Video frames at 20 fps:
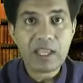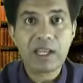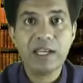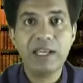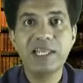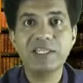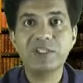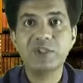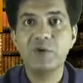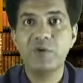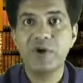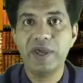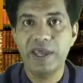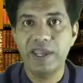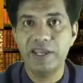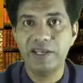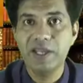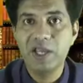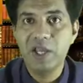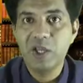Let's go
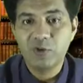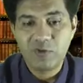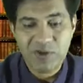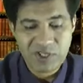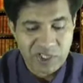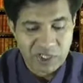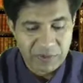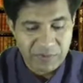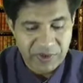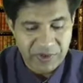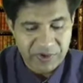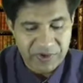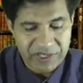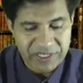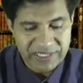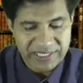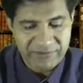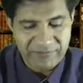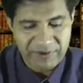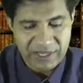ahead. Question number
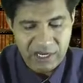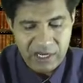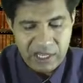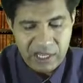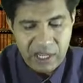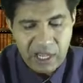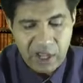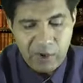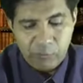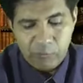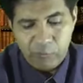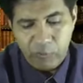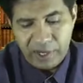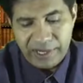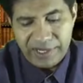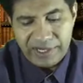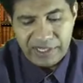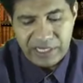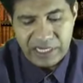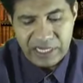37.
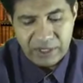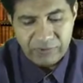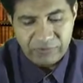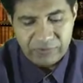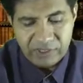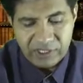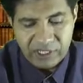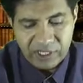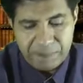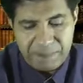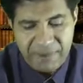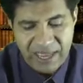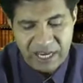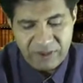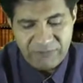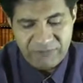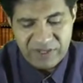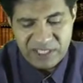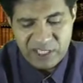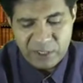Volunteer work
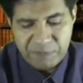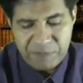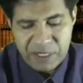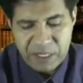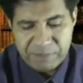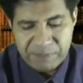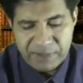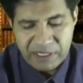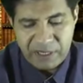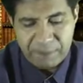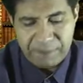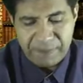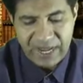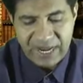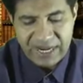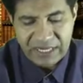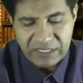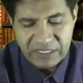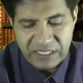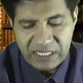benefits people
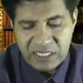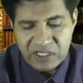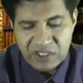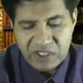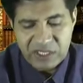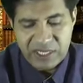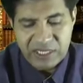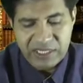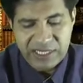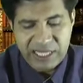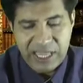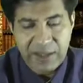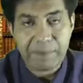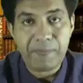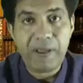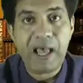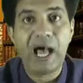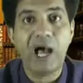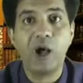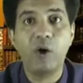by teaching them
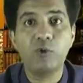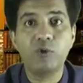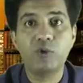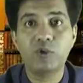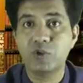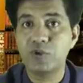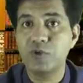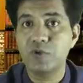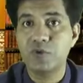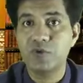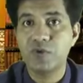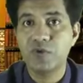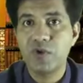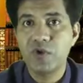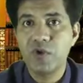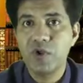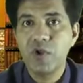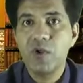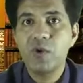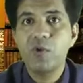how to.
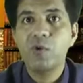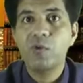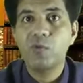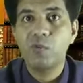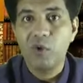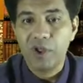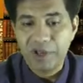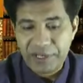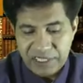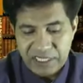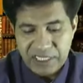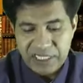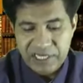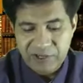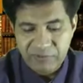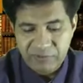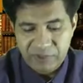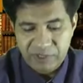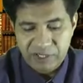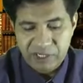
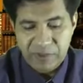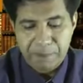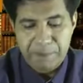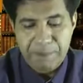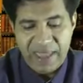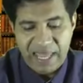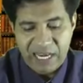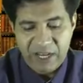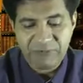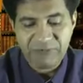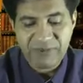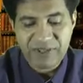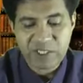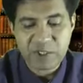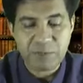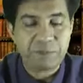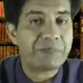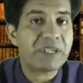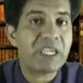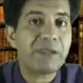Volunteer work
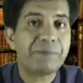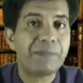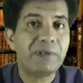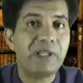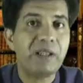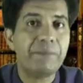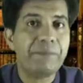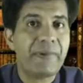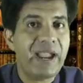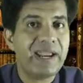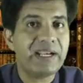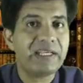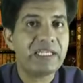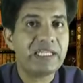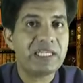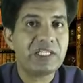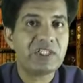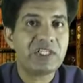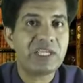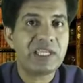benefits people by
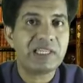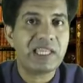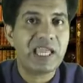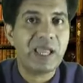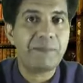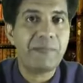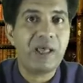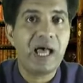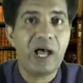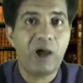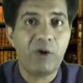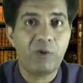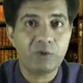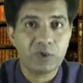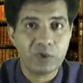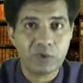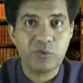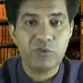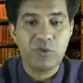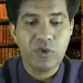teaching them how
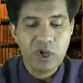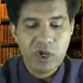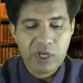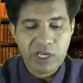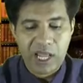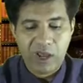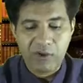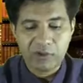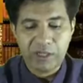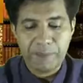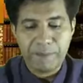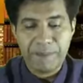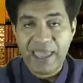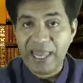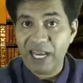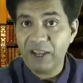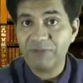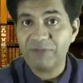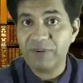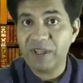to. Now the
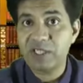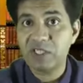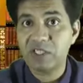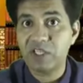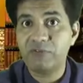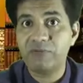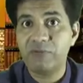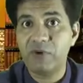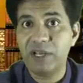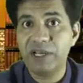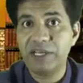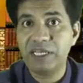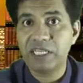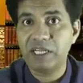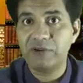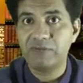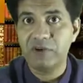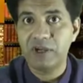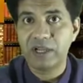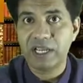benefits of
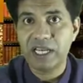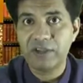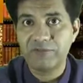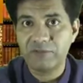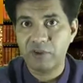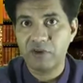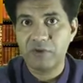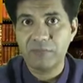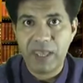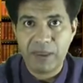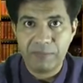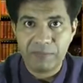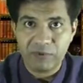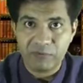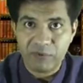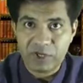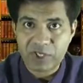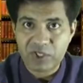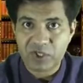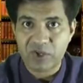volunteer work, and if you remember,
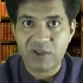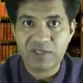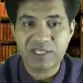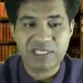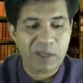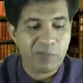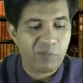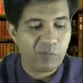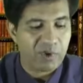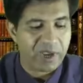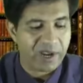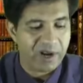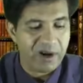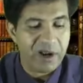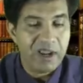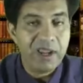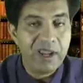we saw somewhere